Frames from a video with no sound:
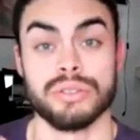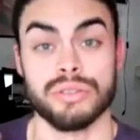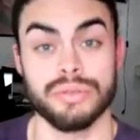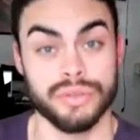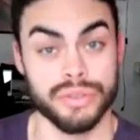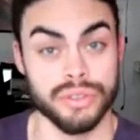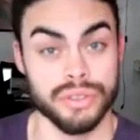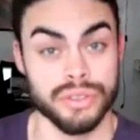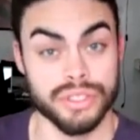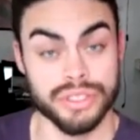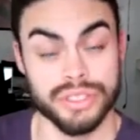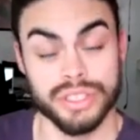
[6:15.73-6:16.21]

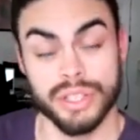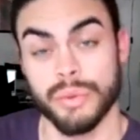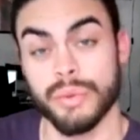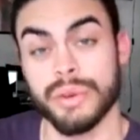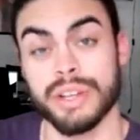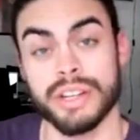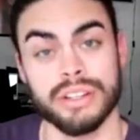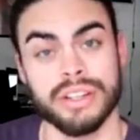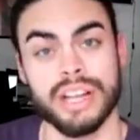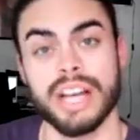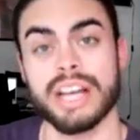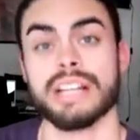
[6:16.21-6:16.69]
first. That way
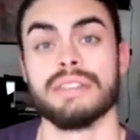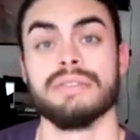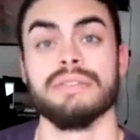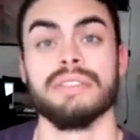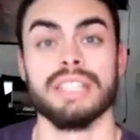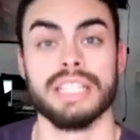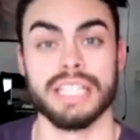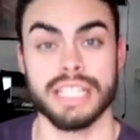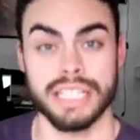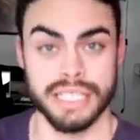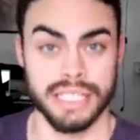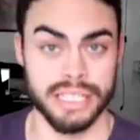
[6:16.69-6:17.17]
you're kind of
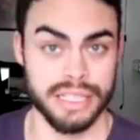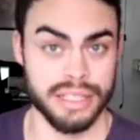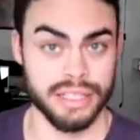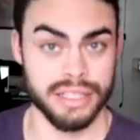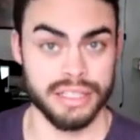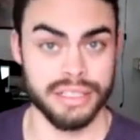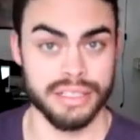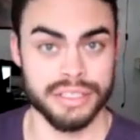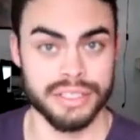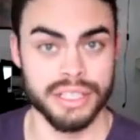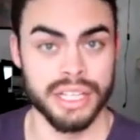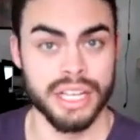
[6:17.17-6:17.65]
leading
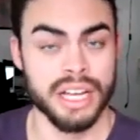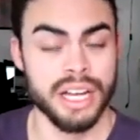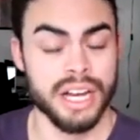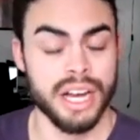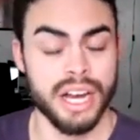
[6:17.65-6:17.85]
things.